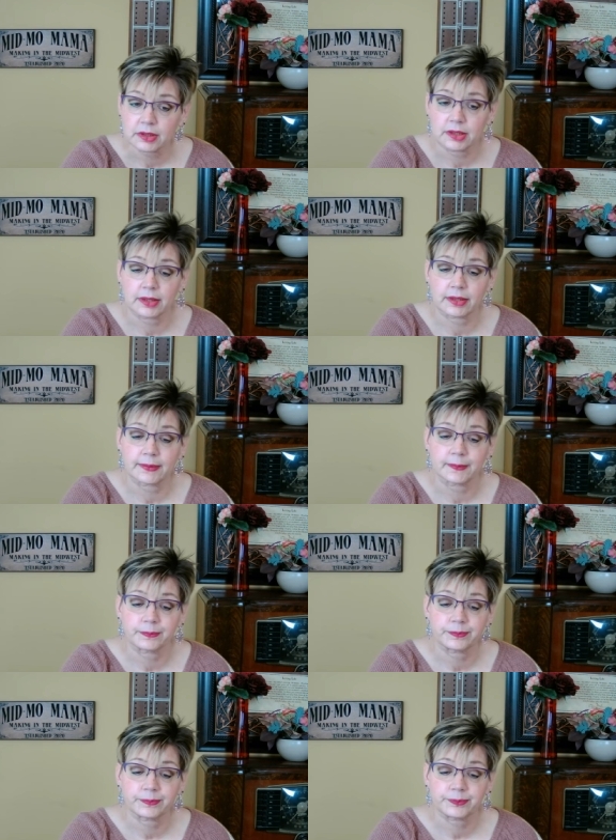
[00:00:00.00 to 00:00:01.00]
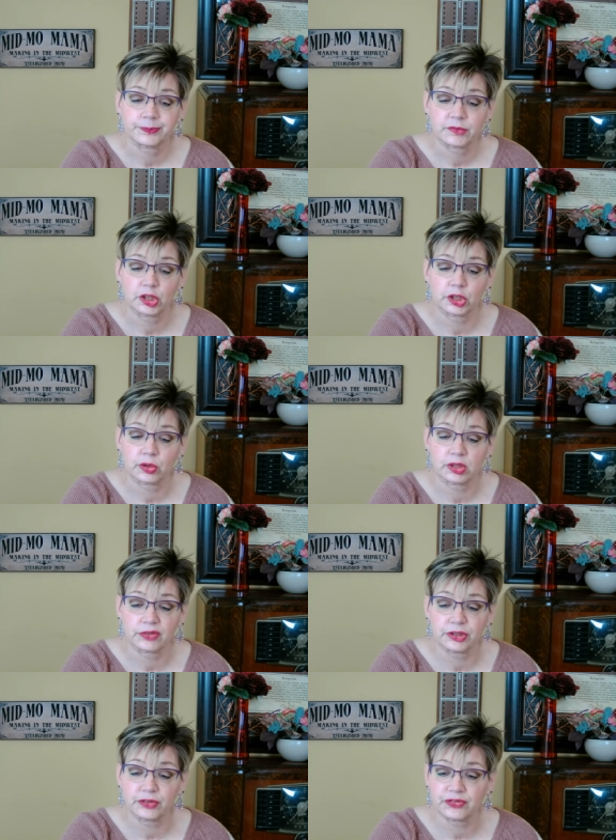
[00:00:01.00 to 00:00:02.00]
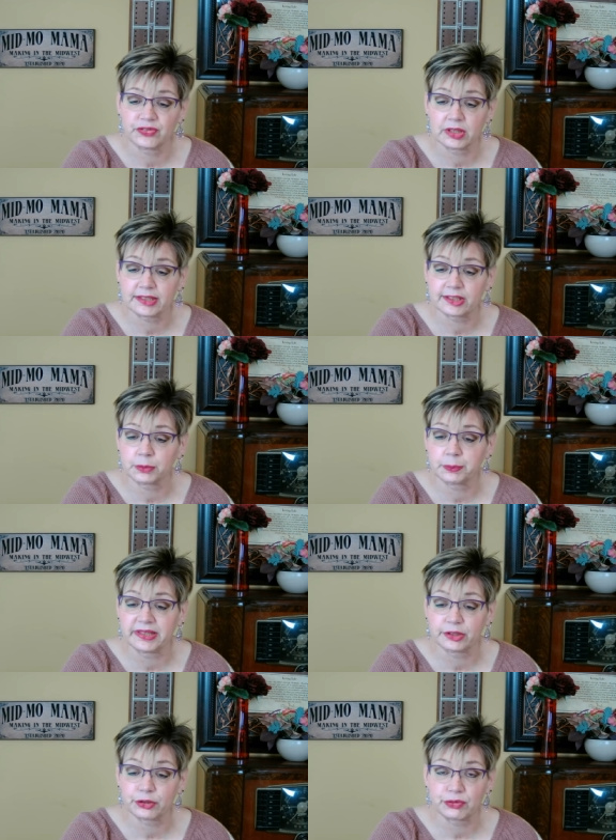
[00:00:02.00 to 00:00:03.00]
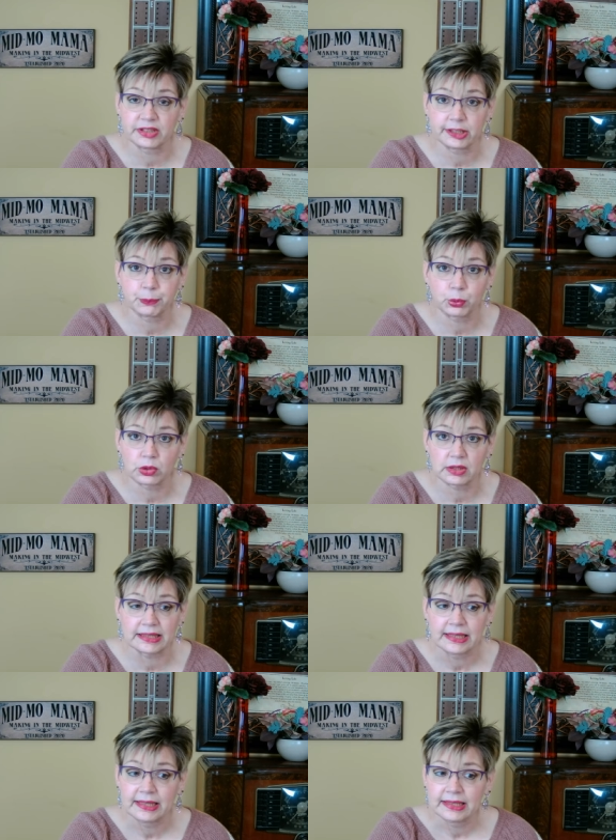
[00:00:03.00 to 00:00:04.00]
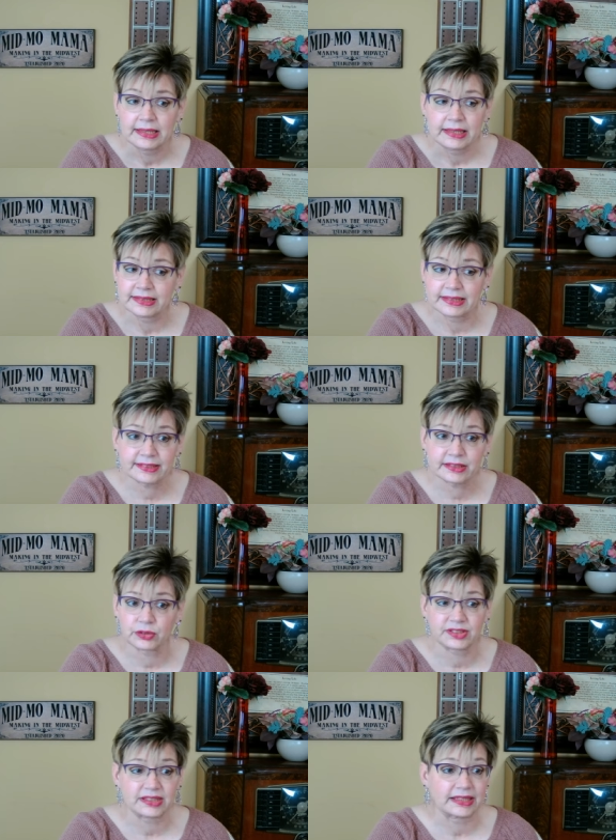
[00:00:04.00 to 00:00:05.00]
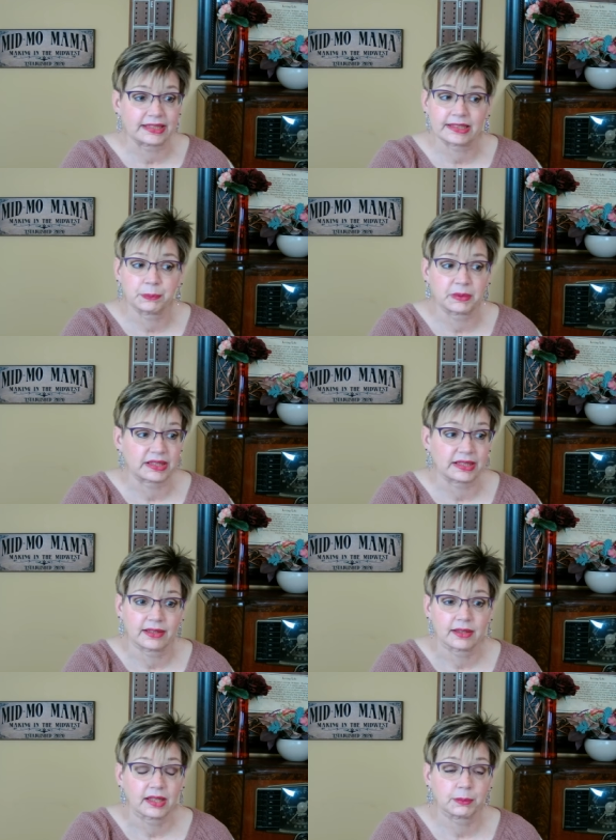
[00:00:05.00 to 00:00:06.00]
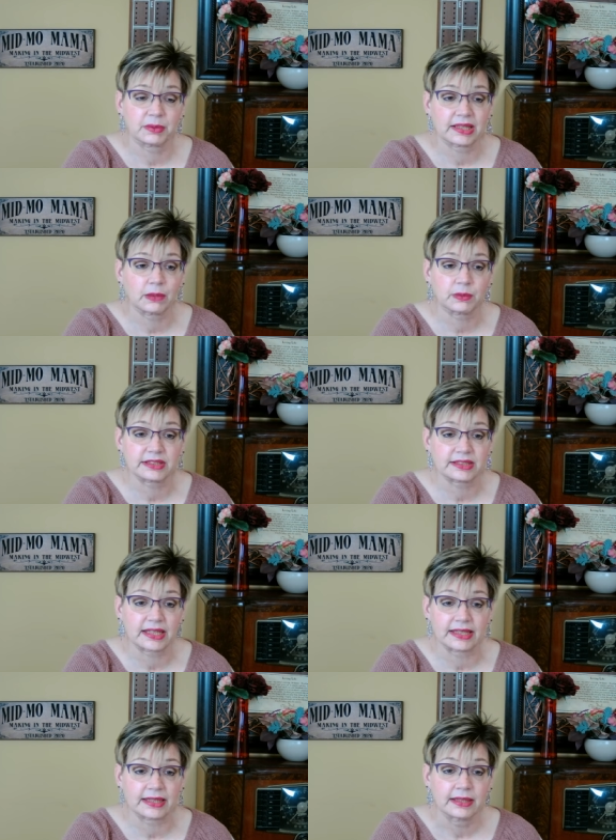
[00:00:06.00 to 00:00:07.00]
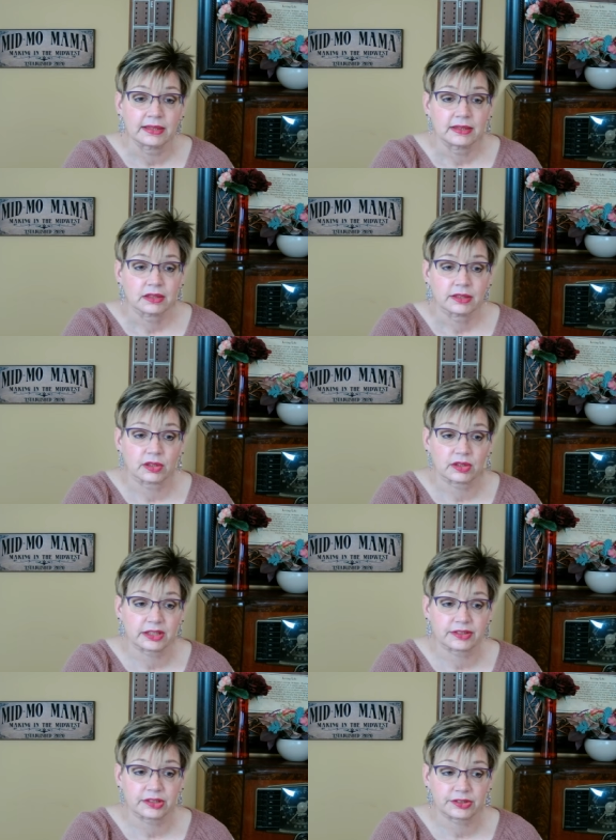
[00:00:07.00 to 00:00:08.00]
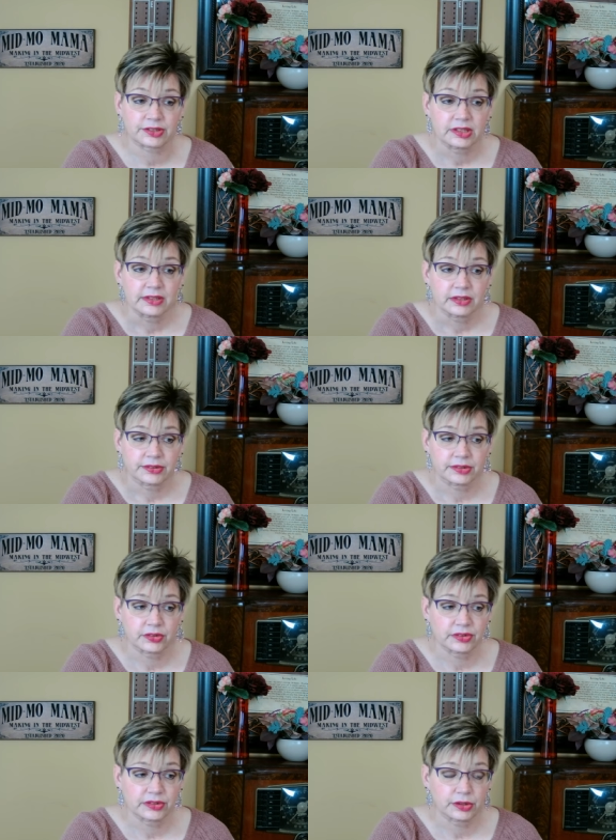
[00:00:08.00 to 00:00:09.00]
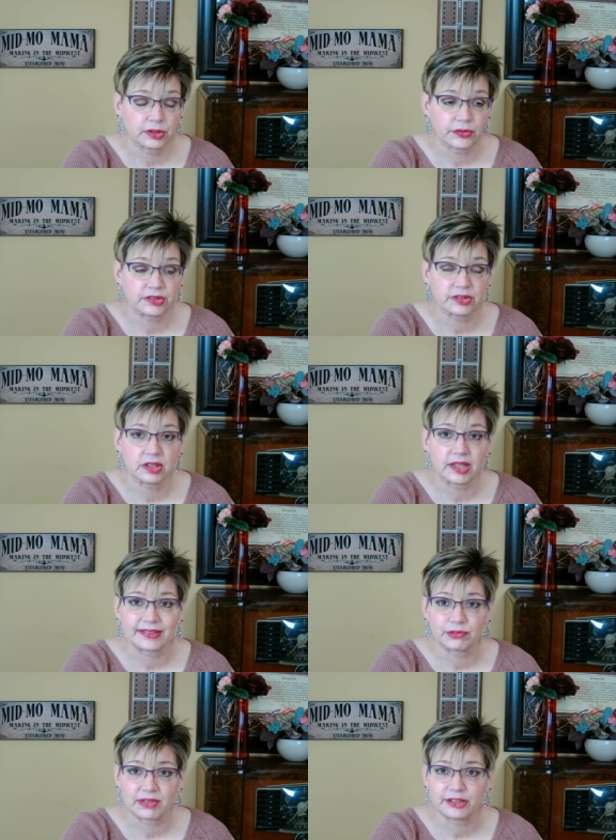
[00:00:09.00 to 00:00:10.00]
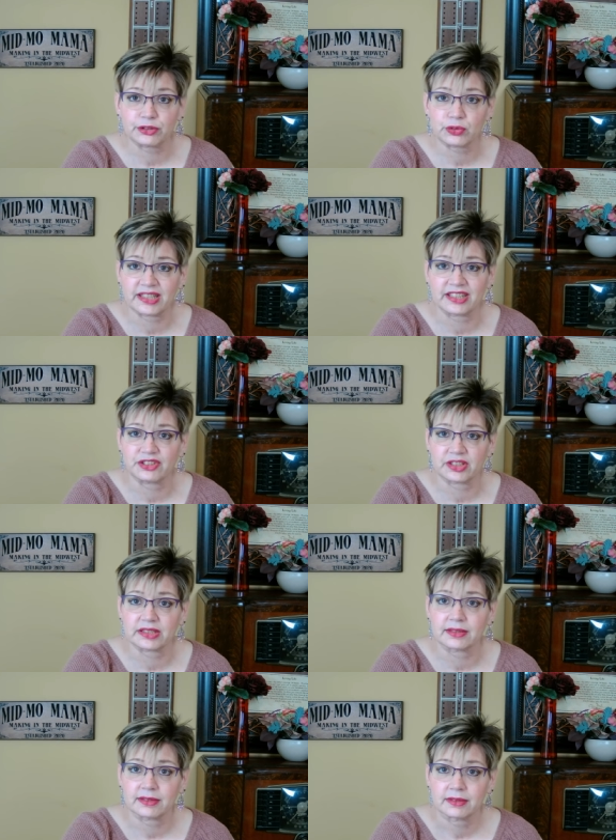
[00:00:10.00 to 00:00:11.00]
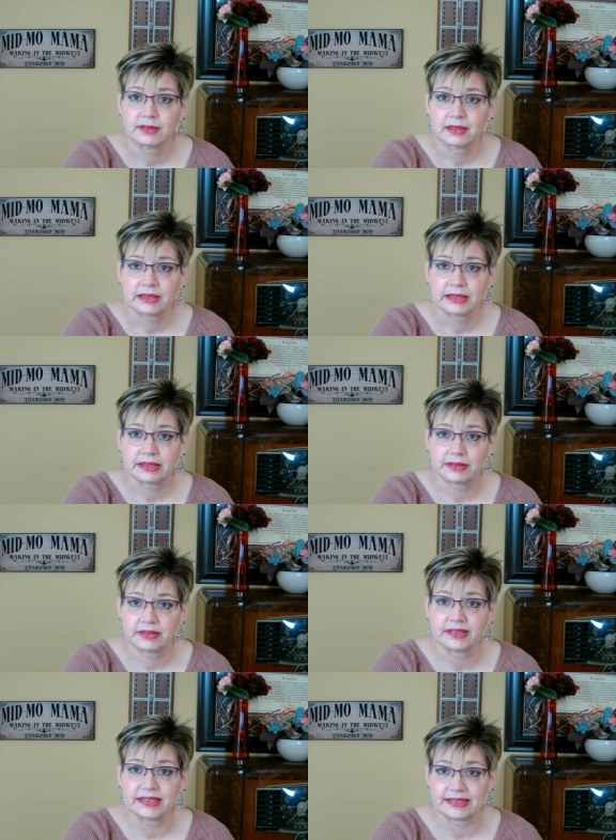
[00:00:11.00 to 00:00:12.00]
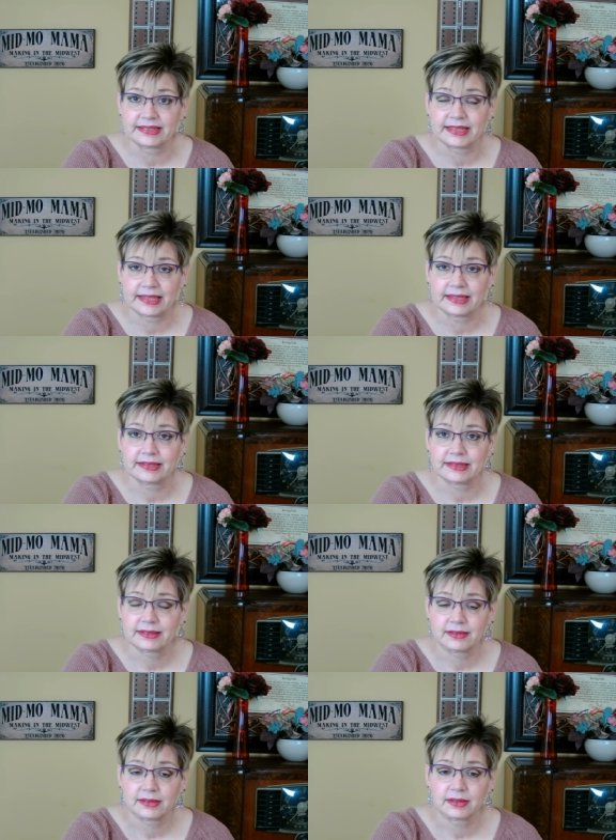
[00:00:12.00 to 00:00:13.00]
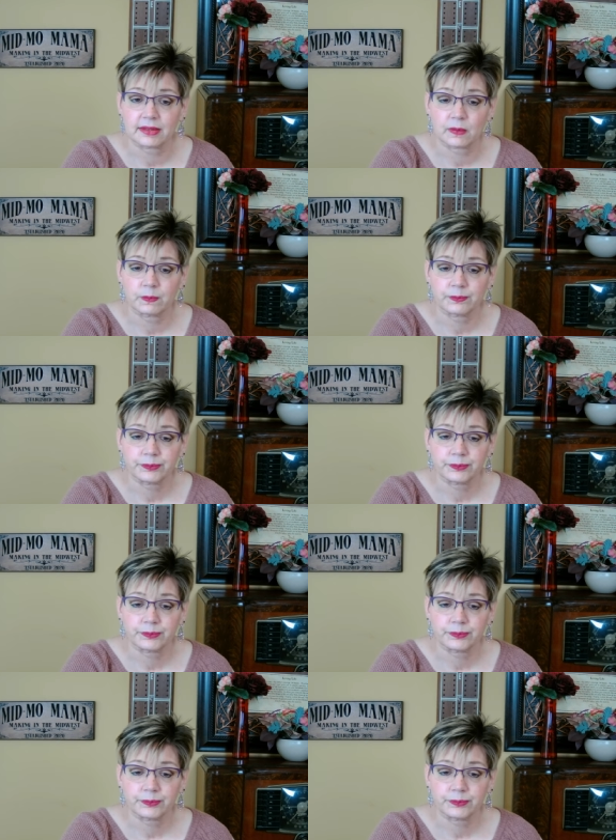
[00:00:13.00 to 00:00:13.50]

Um, you know, if you feel like you're being treated poorly, and this goes to anybody. I mean, I would say, you know, because there's, you know, there's a lot of racial tension these days, you know.